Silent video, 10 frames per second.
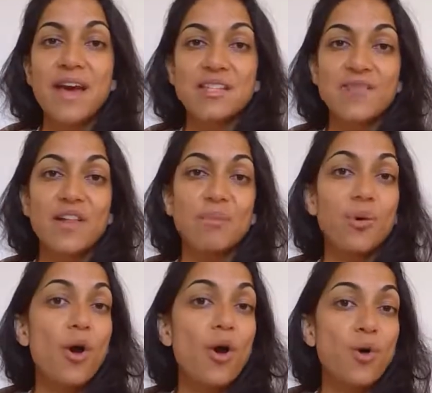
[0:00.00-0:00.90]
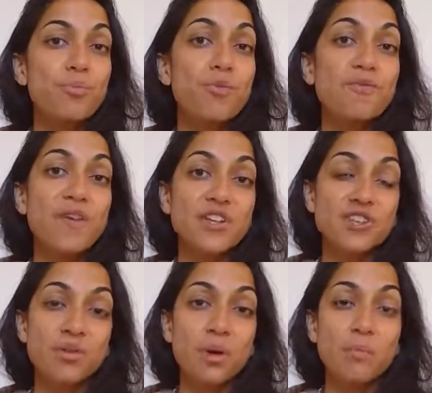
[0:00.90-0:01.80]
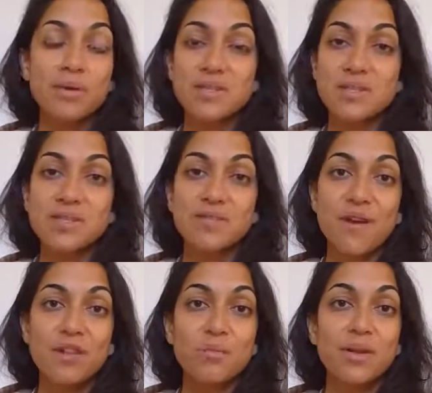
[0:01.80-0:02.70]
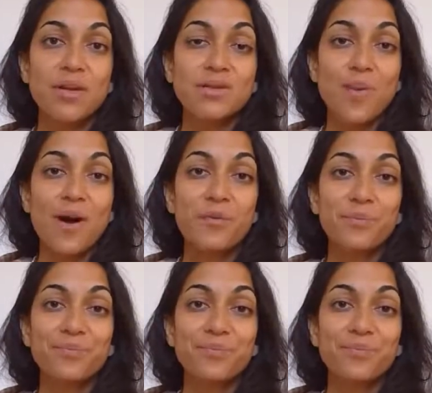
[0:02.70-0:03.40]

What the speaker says: and develop your own professional and business development as well.